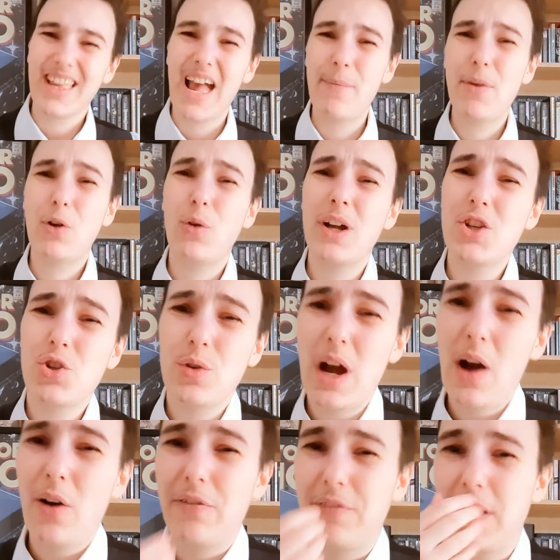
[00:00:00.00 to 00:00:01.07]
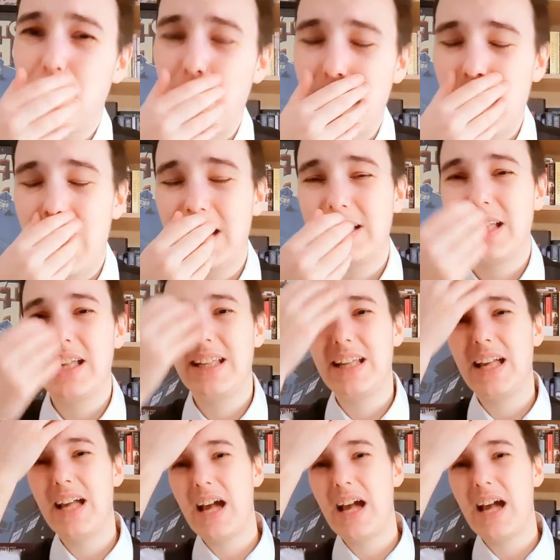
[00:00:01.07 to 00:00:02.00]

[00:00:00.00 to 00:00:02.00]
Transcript: I'm not quite sure how I feel about that. I,